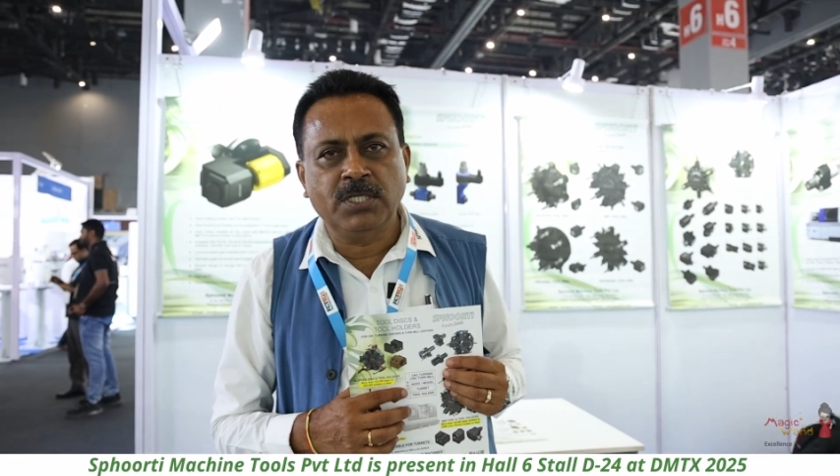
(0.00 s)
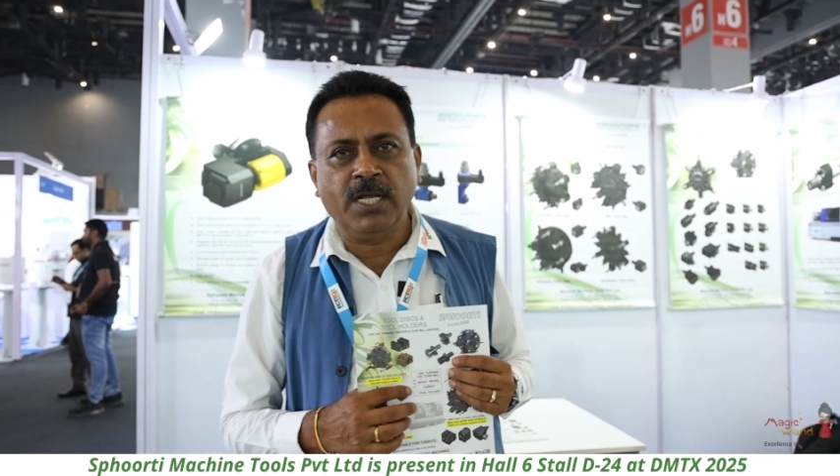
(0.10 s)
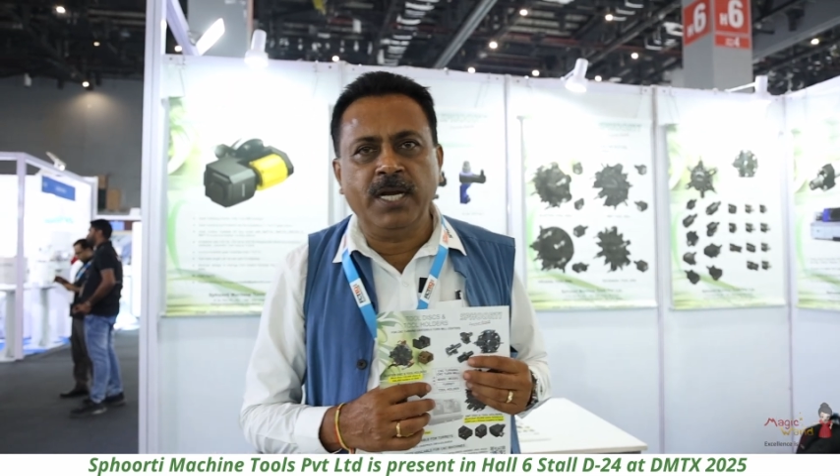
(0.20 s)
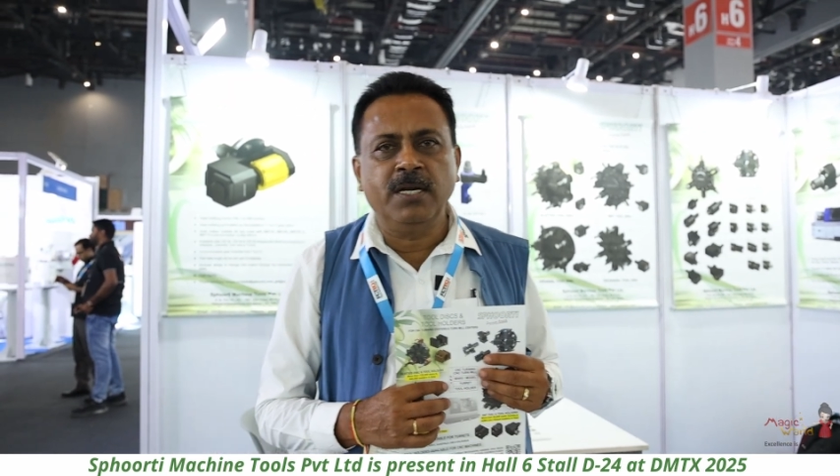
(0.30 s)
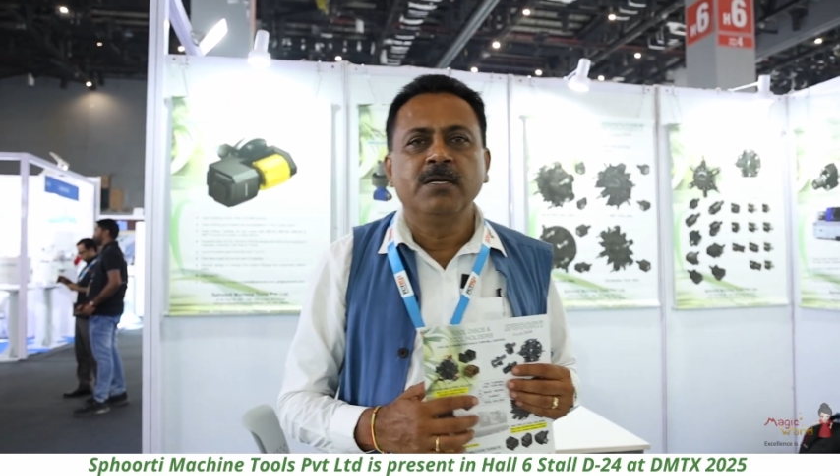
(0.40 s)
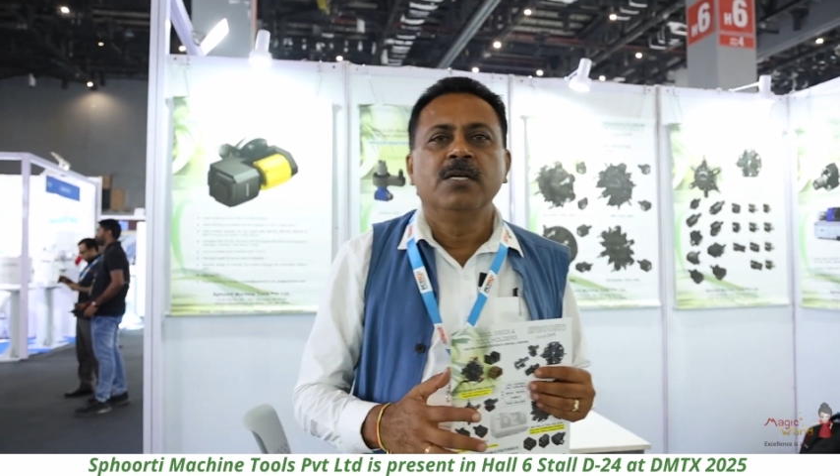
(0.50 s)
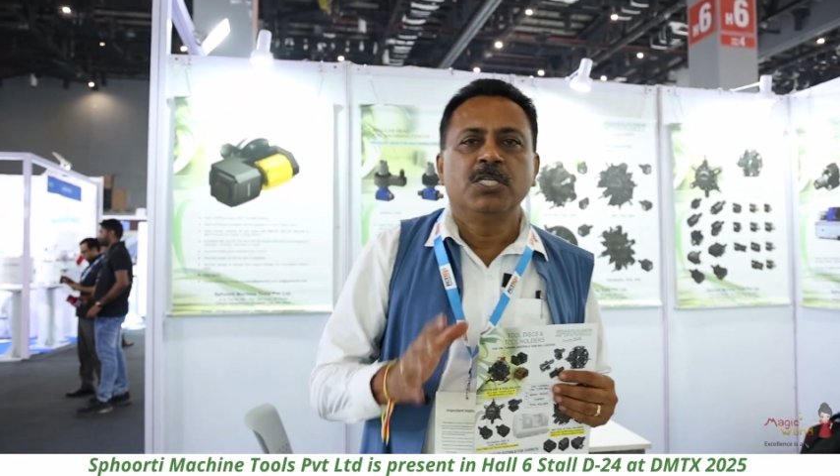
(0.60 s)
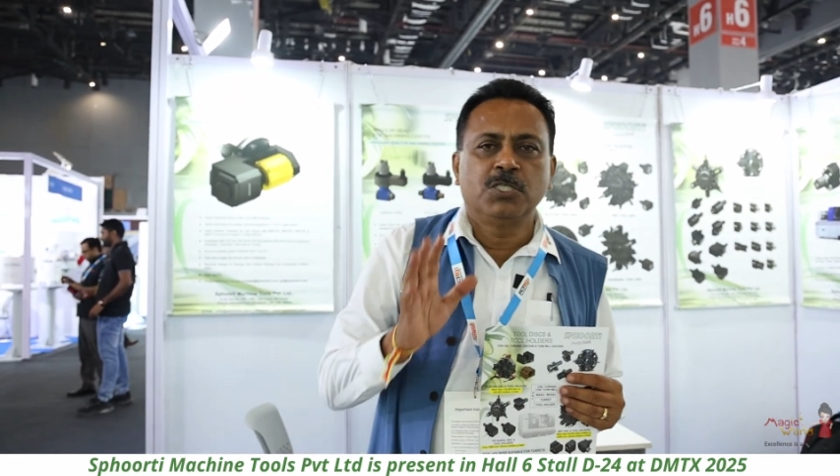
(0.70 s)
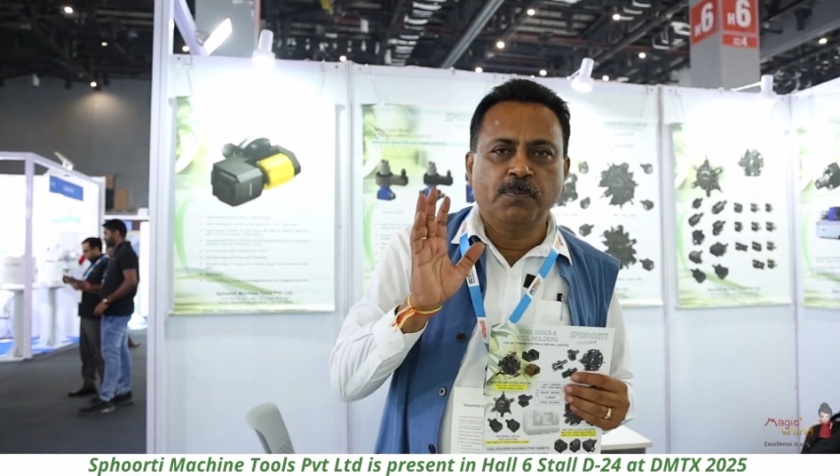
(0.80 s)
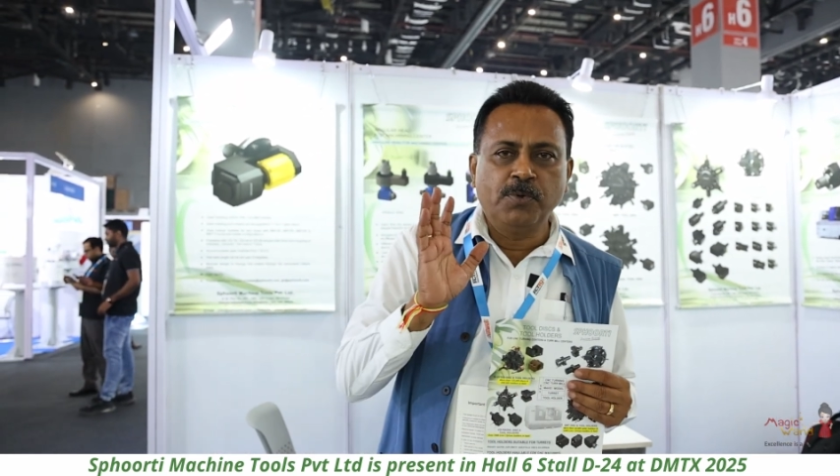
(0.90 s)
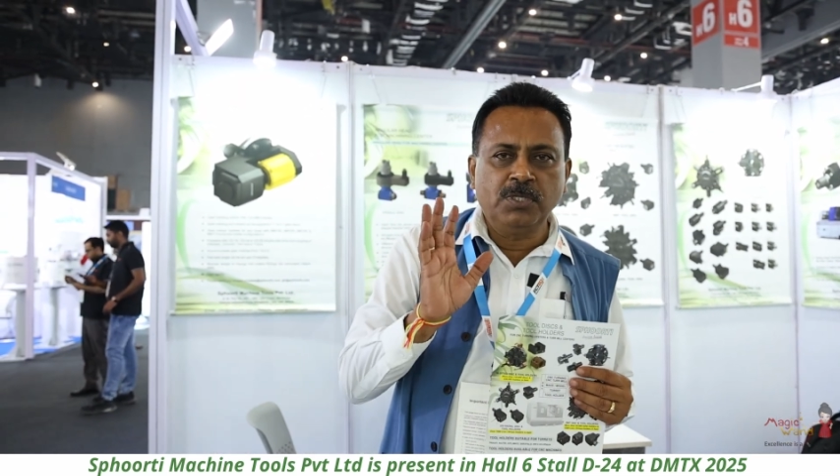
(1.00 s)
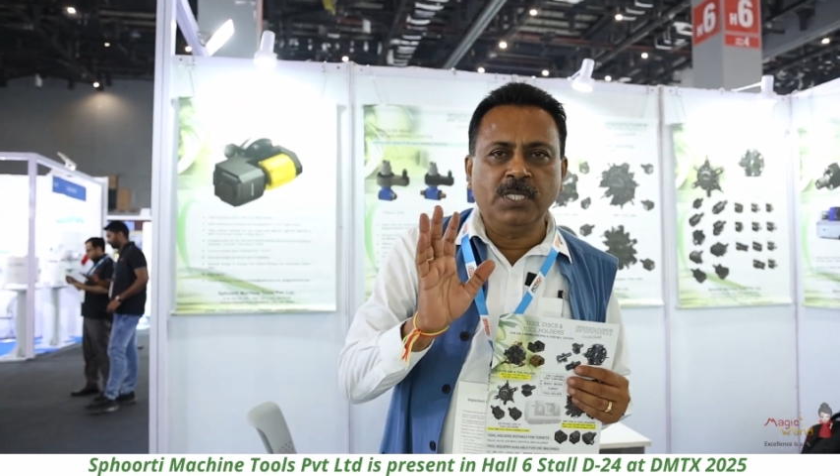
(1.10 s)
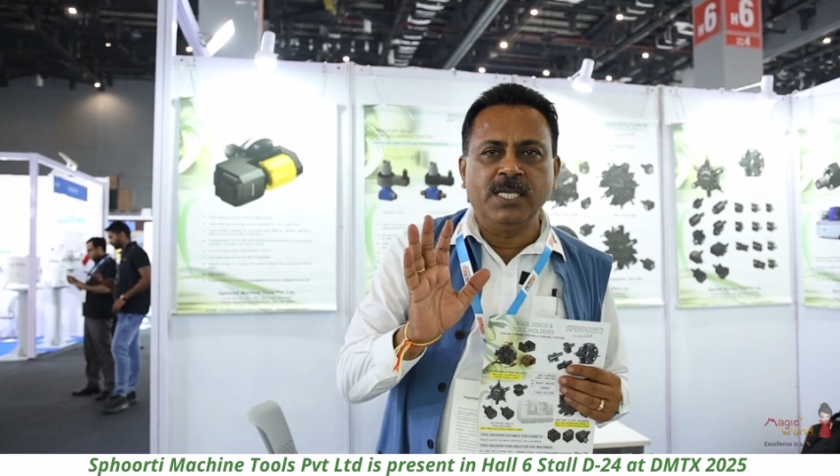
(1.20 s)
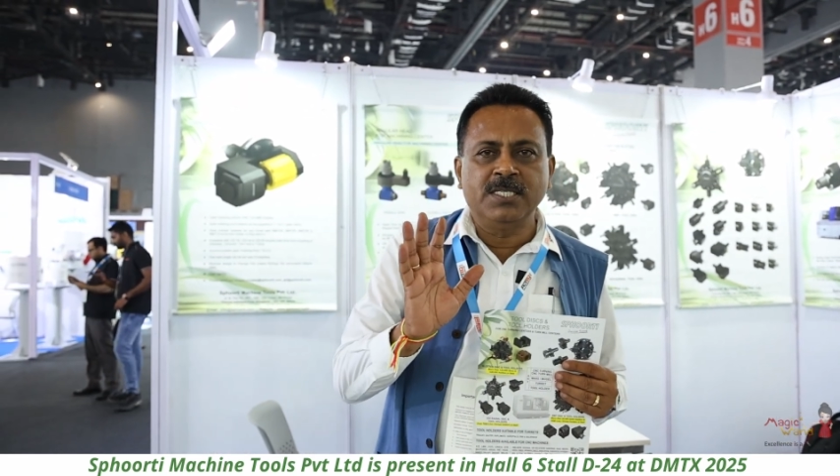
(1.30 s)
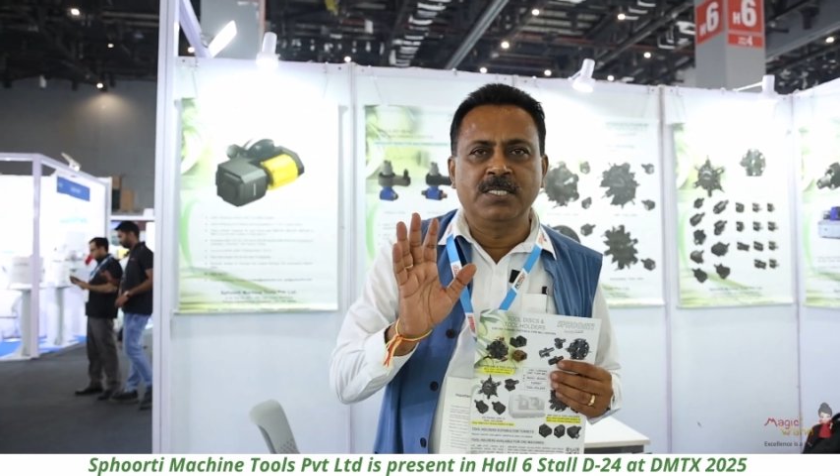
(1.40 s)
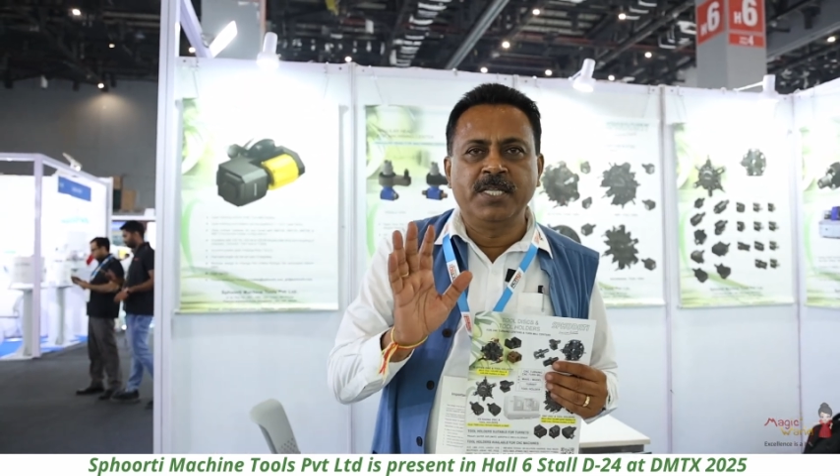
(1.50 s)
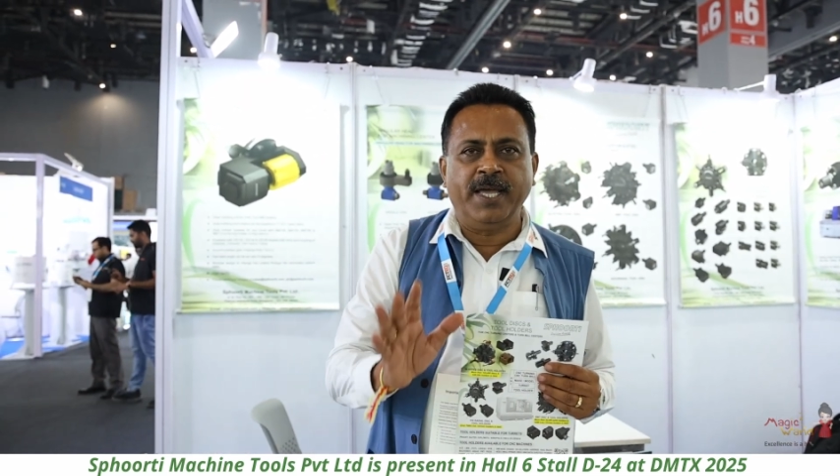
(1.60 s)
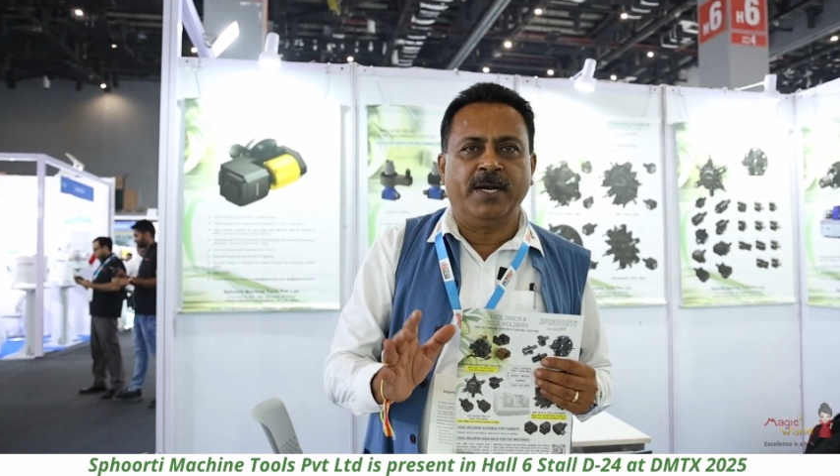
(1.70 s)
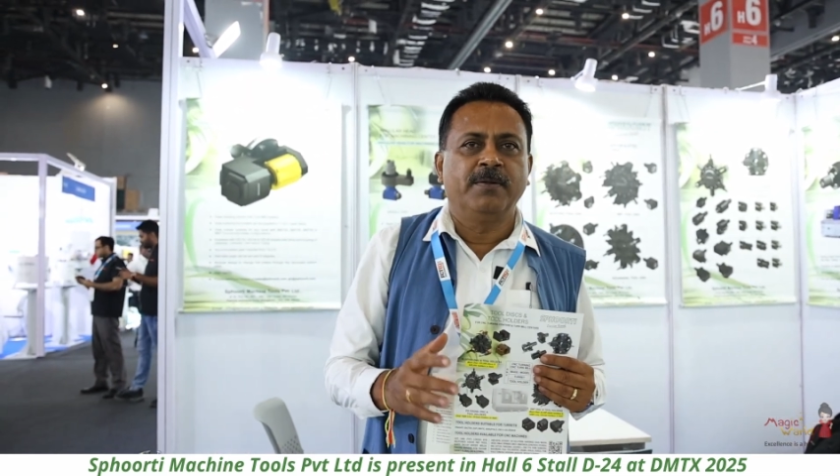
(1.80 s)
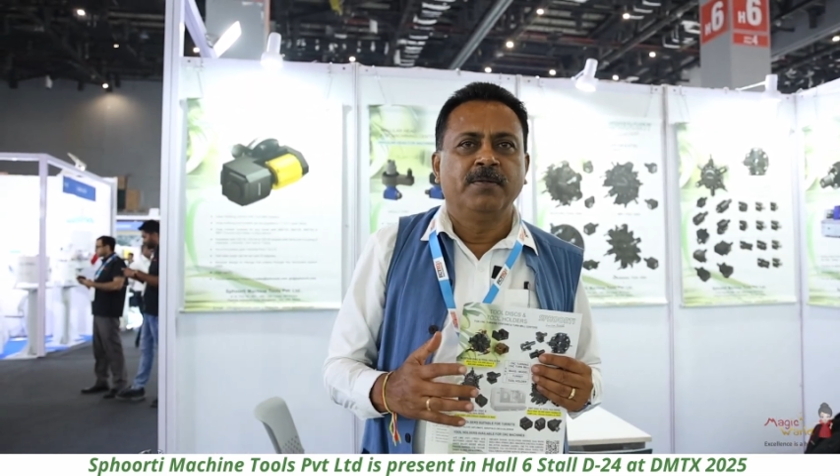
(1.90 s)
turret, Sphoorti is there.